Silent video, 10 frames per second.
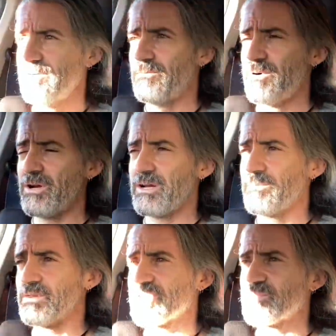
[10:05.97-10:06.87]
woke up
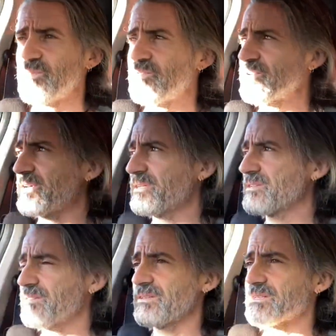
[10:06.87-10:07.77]
this morning
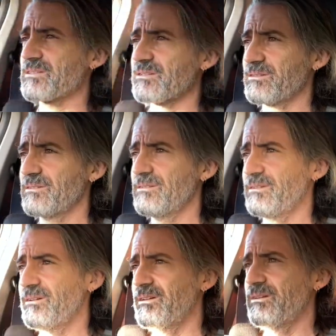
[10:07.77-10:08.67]
to this
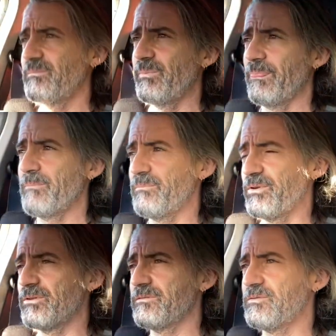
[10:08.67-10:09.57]

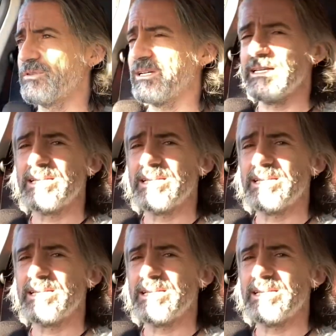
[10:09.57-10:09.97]
beautiful clear